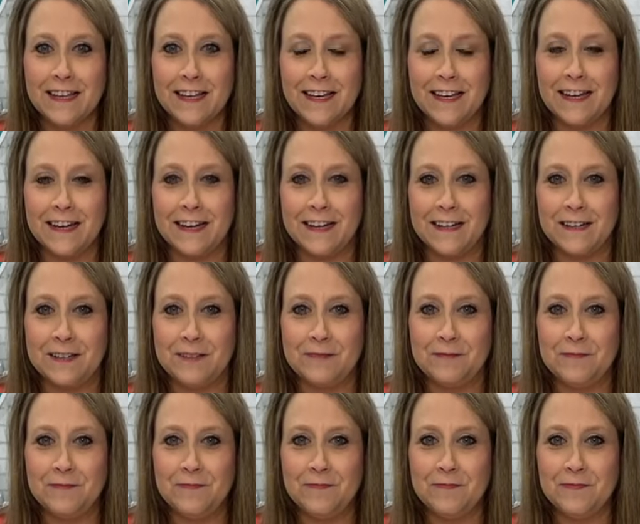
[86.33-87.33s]

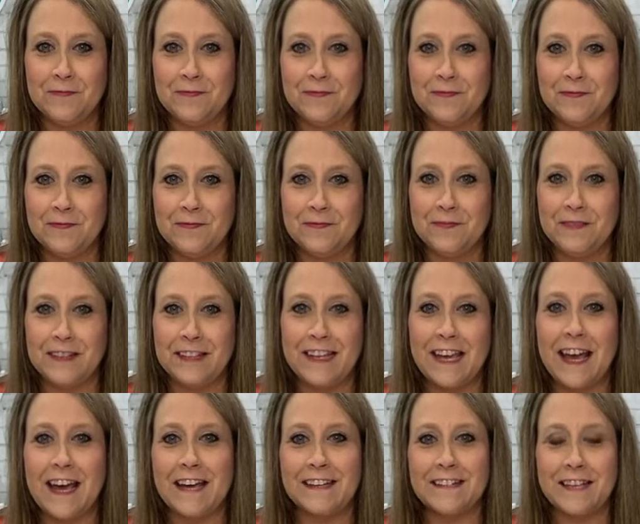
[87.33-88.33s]
Um,
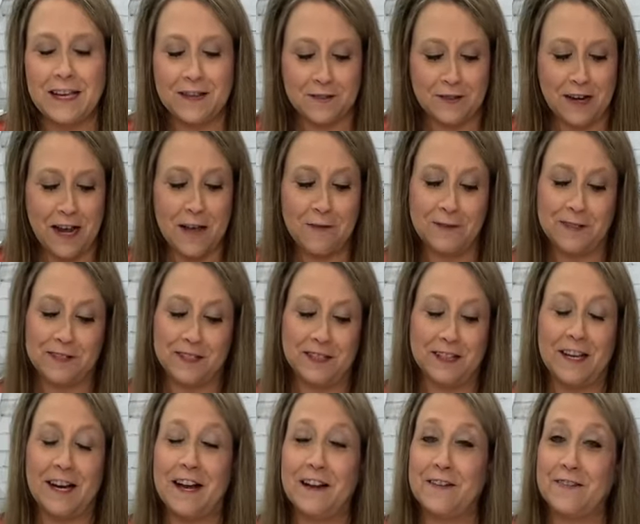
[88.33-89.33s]
yes, yesterday was a
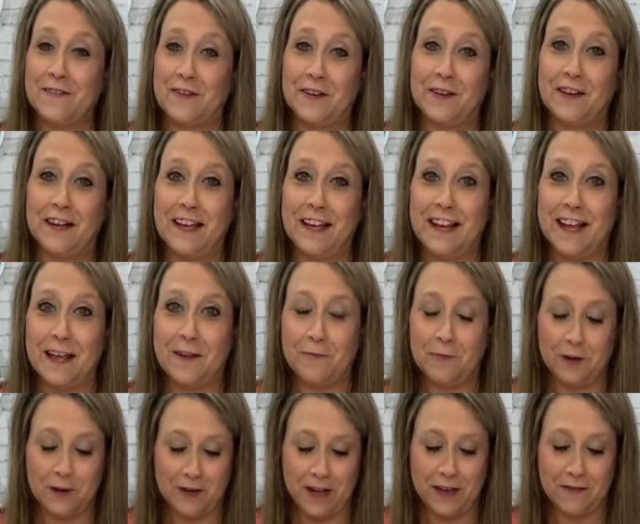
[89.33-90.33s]
lot of fun, and
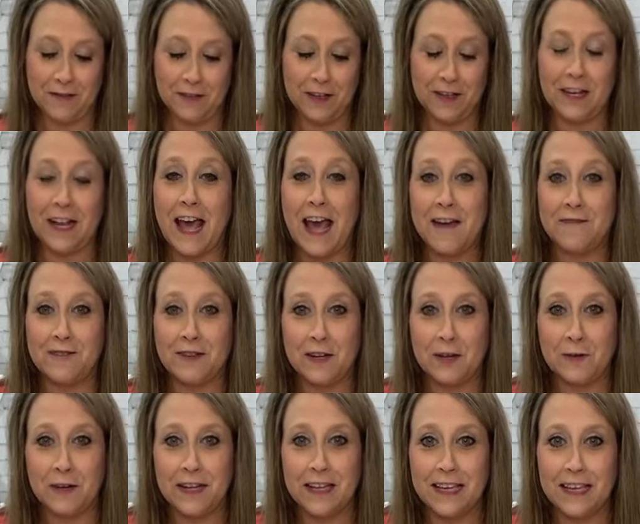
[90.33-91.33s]
we're definitely going to have to do
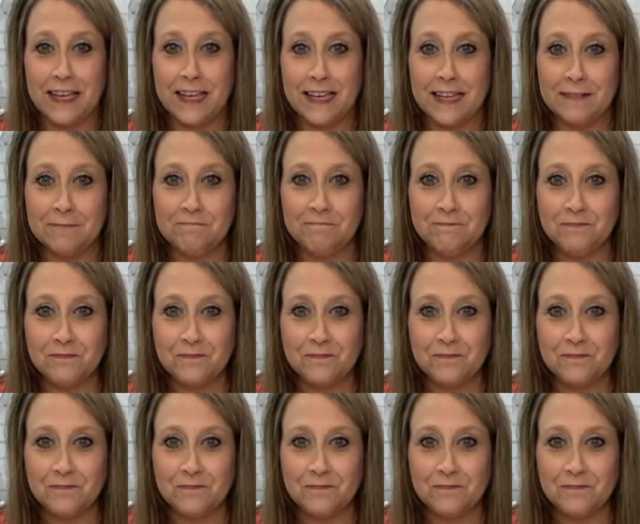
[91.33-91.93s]
it again.